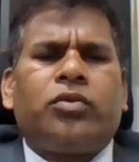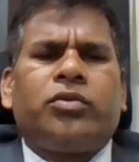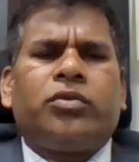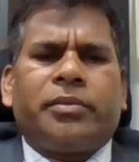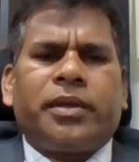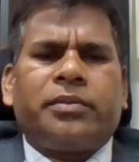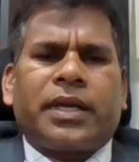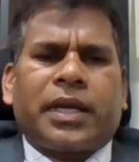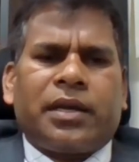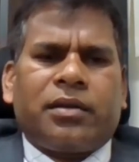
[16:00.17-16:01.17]
develop that
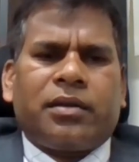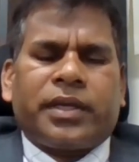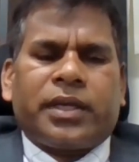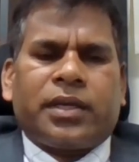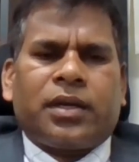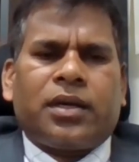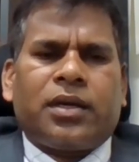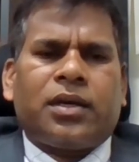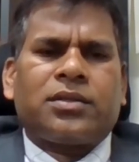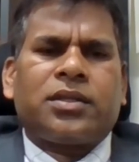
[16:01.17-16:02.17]
kind of
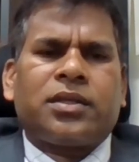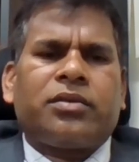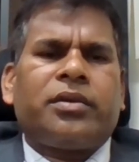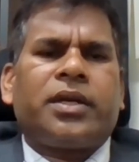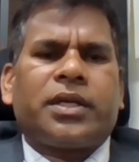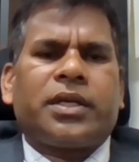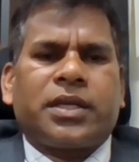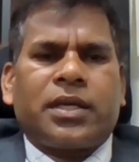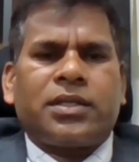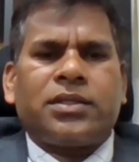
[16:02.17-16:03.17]
a security
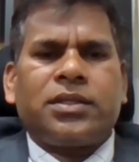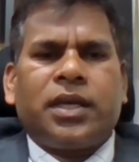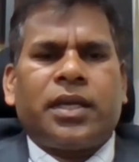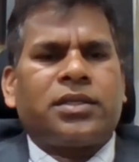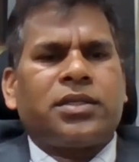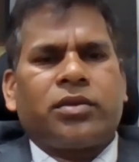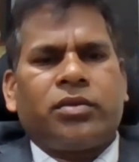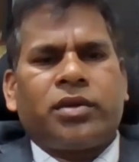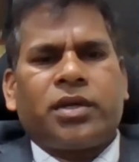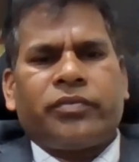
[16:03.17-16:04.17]
strategy and
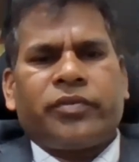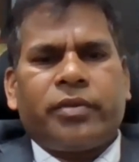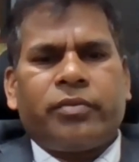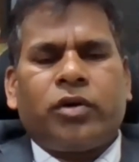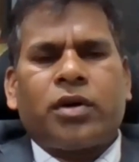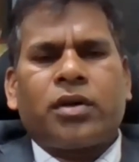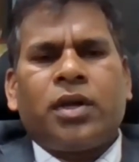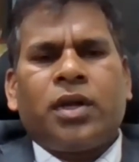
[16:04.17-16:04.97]
security framework,